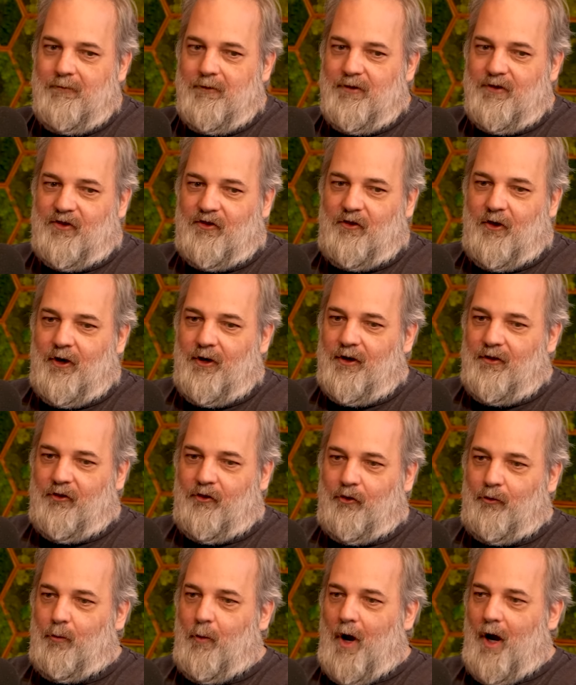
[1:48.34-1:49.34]
started
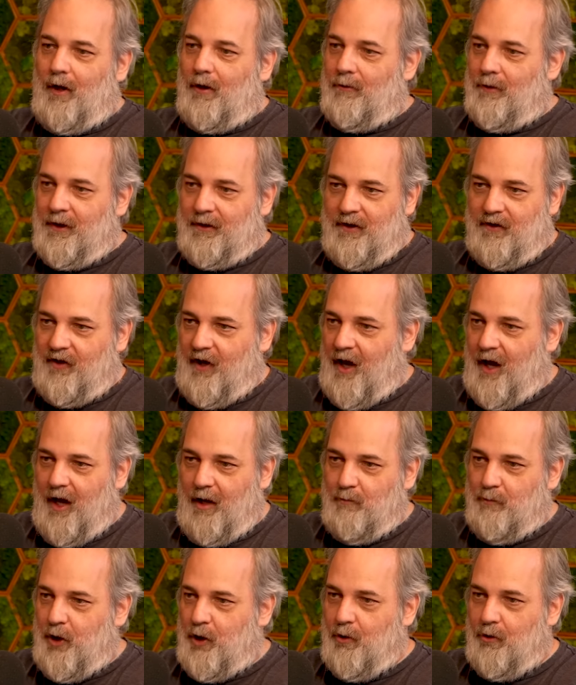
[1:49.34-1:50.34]
swallowing this
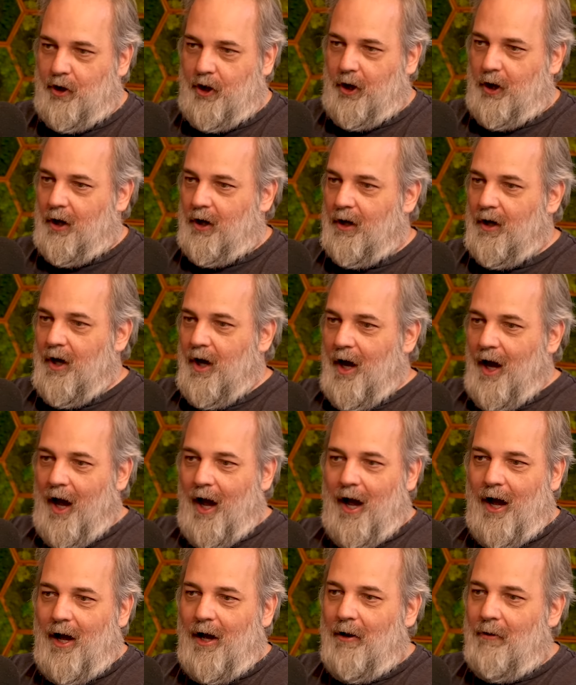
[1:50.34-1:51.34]
hot poker.
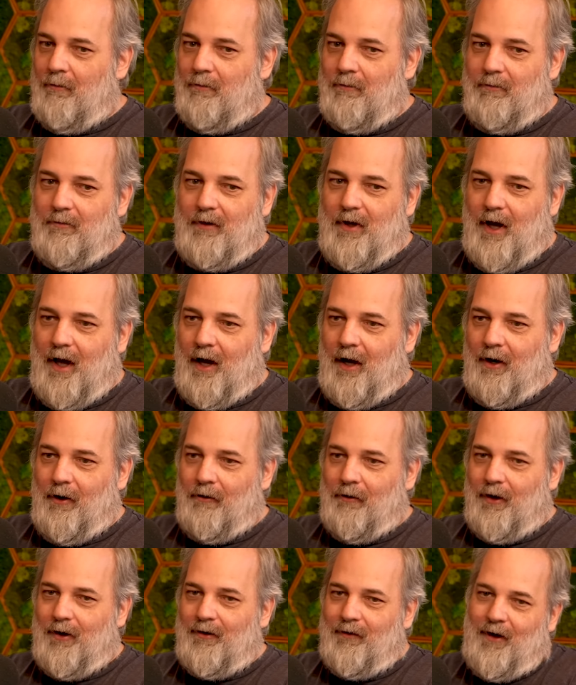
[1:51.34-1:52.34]

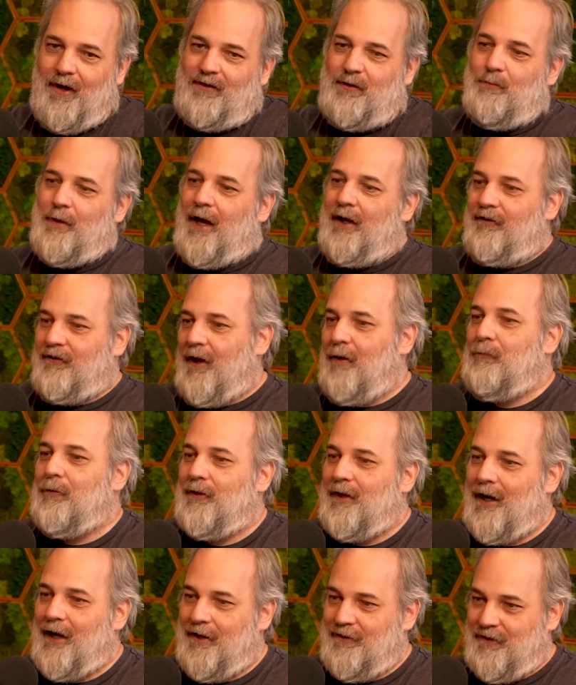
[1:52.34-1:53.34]
That's a bad example.
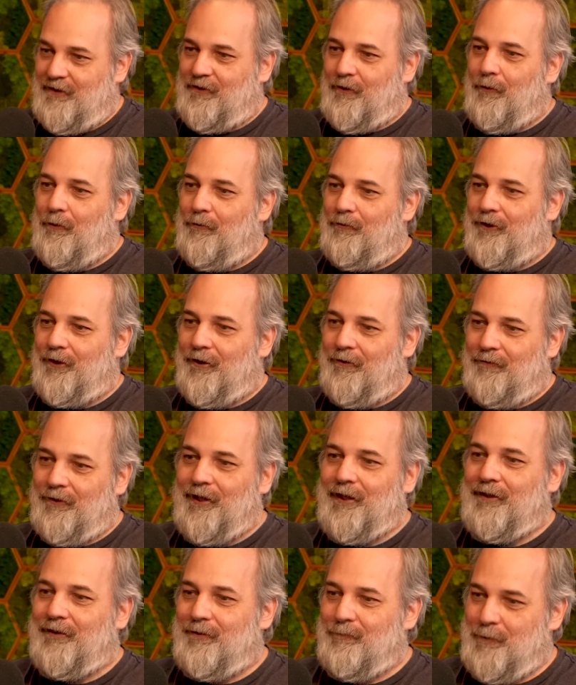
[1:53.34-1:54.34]
That has its own, you don't
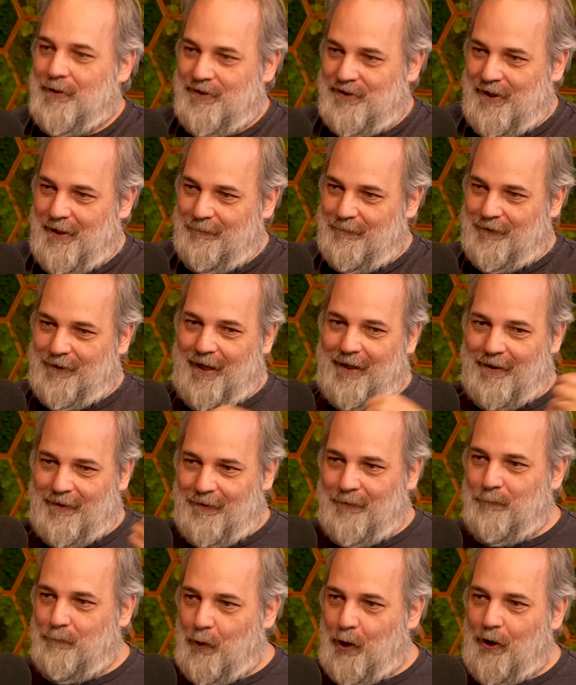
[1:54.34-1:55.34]
need to be ashamed of that. It
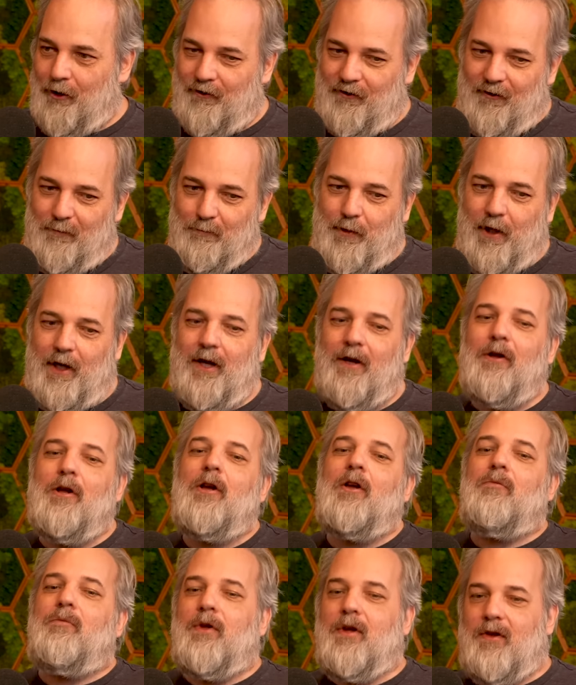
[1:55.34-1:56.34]
burns. But
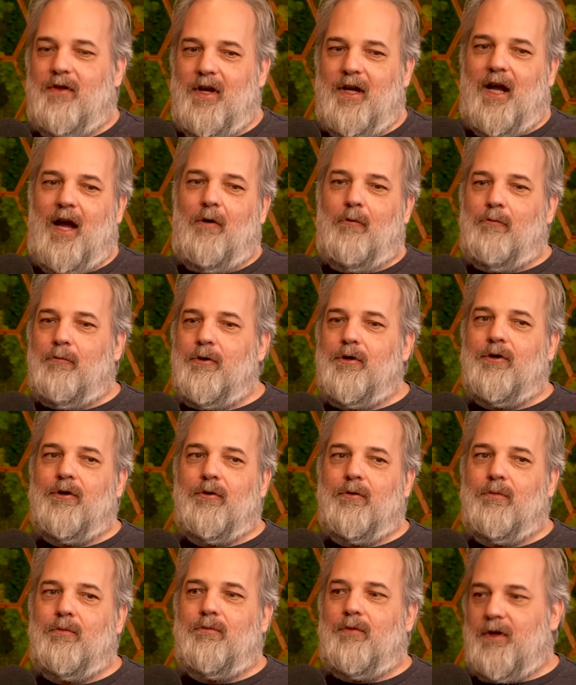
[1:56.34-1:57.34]
they got
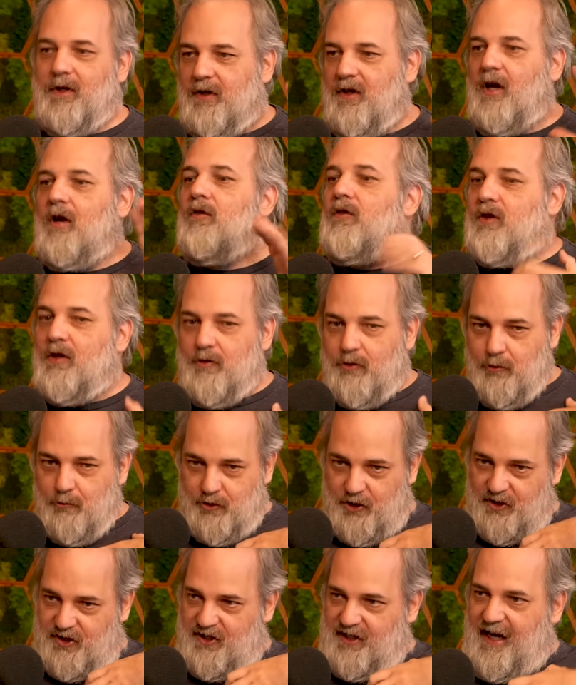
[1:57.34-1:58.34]
real, you
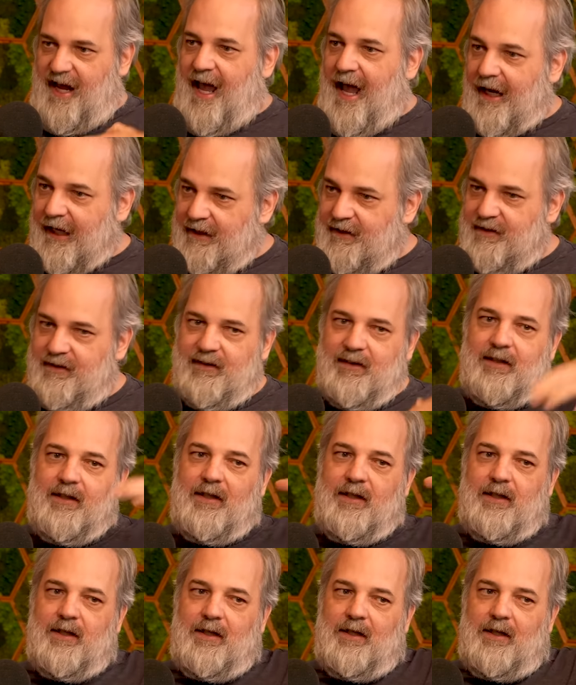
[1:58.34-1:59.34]
detect
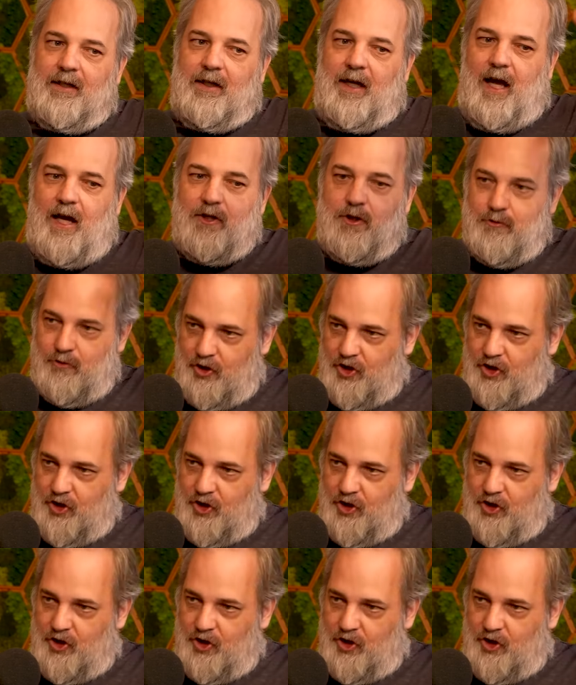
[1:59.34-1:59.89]
and you